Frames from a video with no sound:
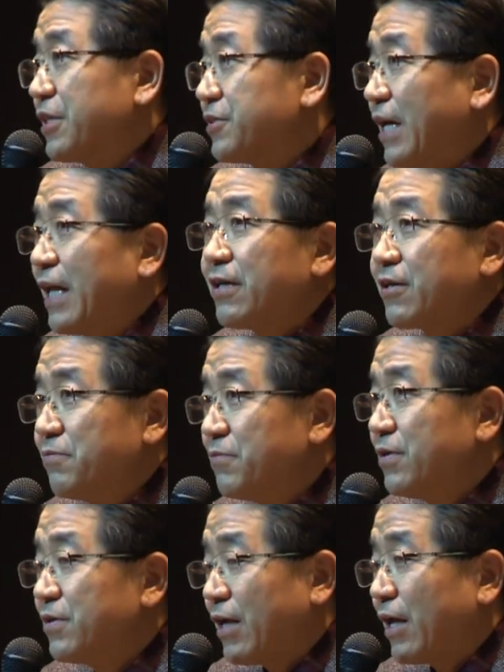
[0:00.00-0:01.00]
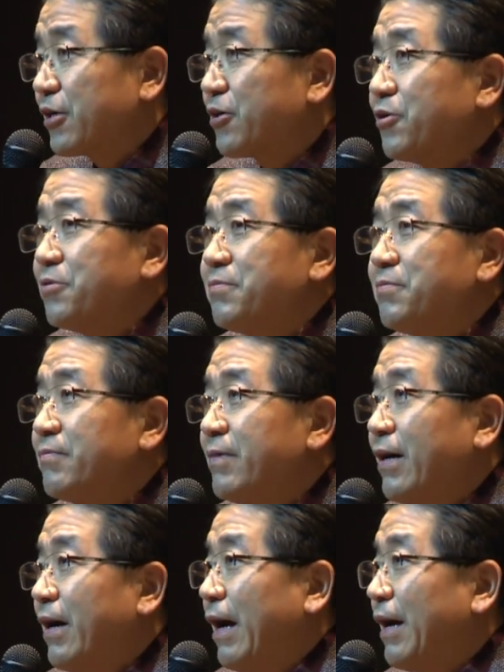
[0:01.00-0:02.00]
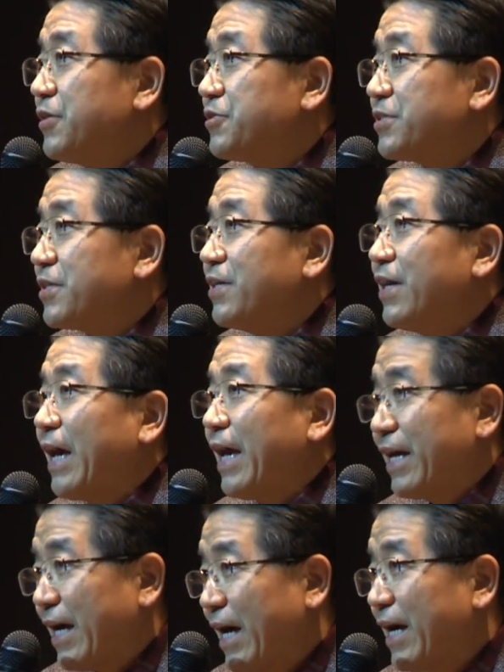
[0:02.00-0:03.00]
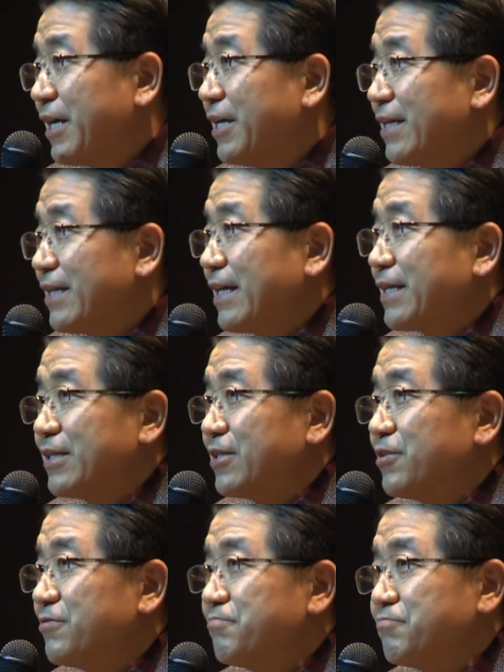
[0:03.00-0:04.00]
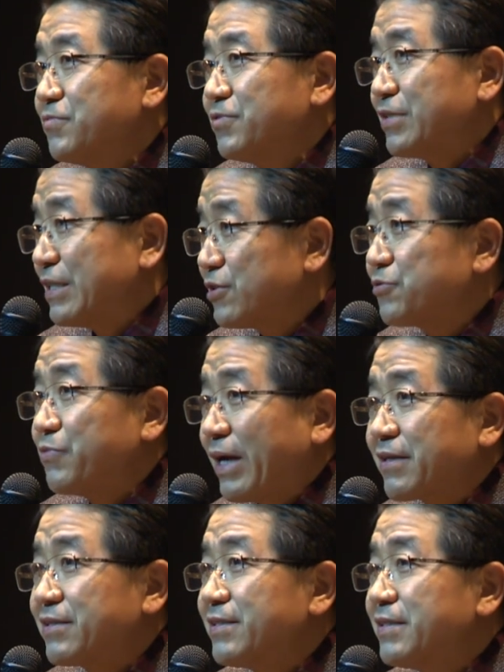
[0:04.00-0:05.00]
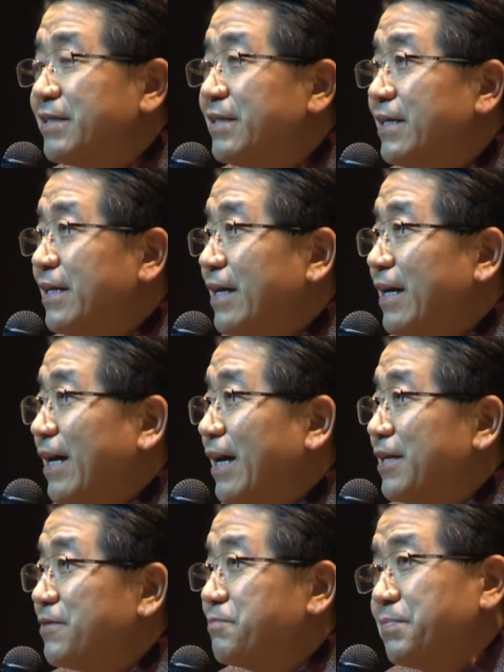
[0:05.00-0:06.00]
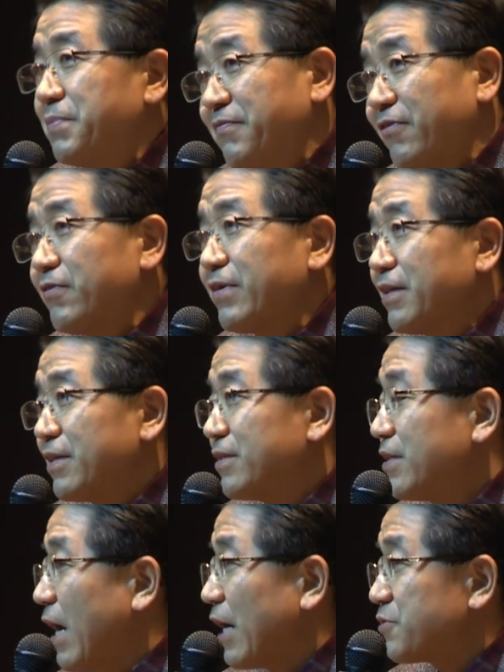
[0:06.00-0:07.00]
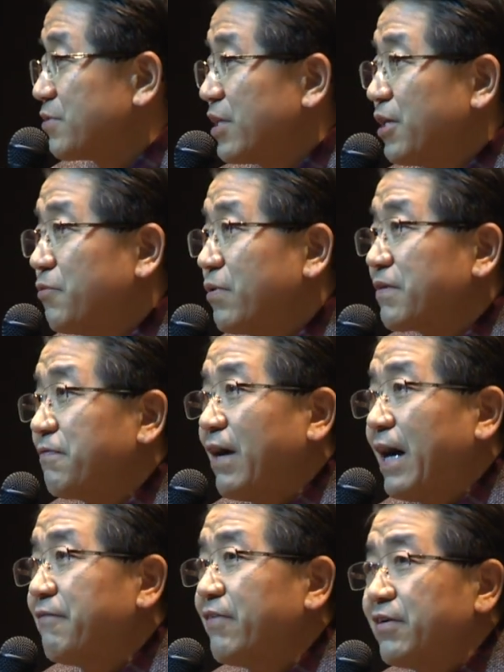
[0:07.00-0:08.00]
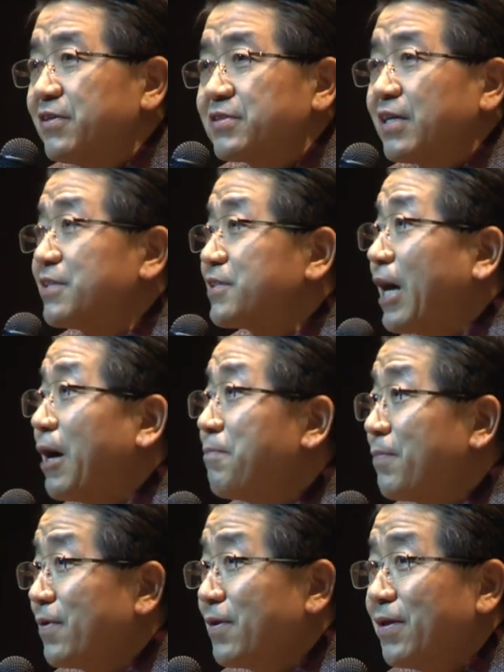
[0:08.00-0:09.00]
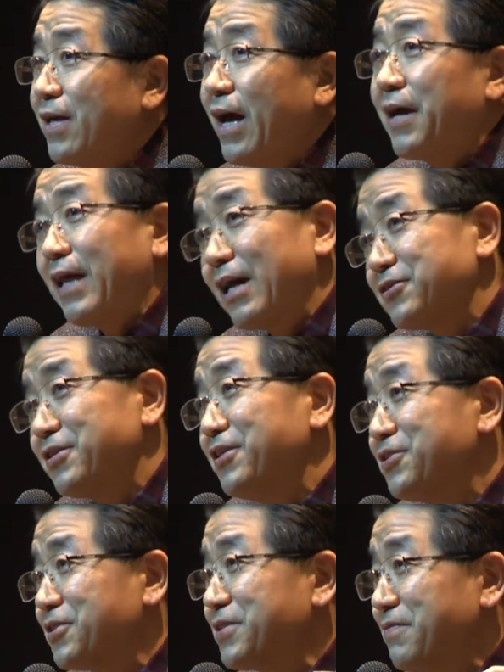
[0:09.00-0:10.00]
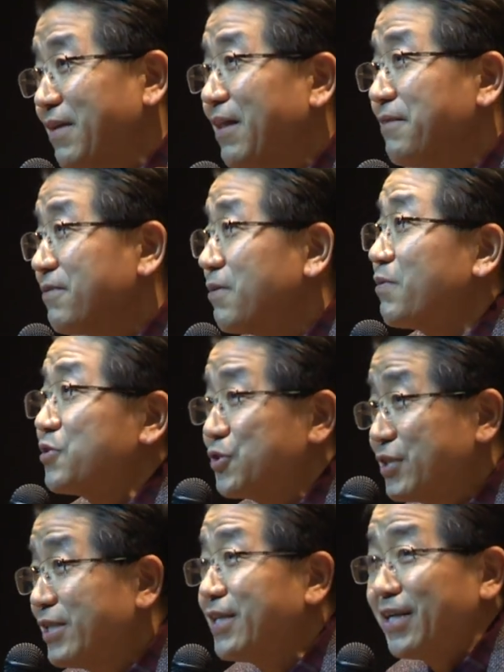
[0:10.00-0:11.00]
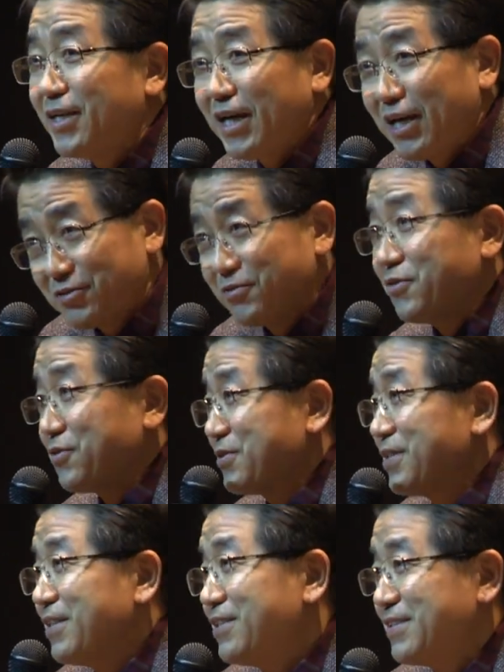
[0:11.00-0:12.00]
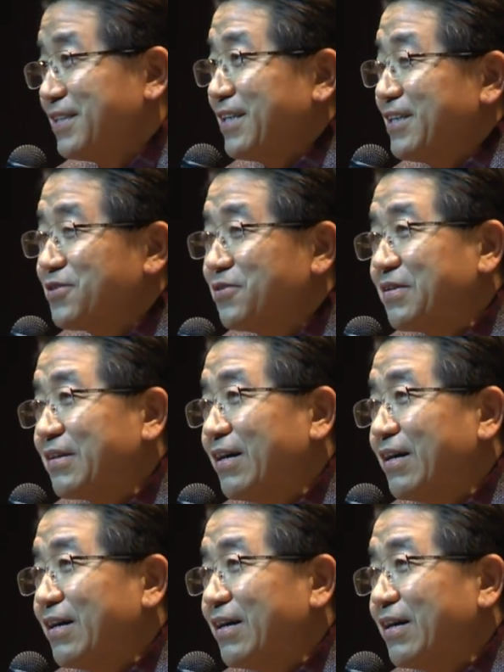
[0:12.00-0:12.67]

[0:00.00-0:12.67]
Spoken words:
Telecom as AI like center director. And before then, actually, he worked 5 years at Apple. And actually, he's a developer of Siri, as you know, Siri. So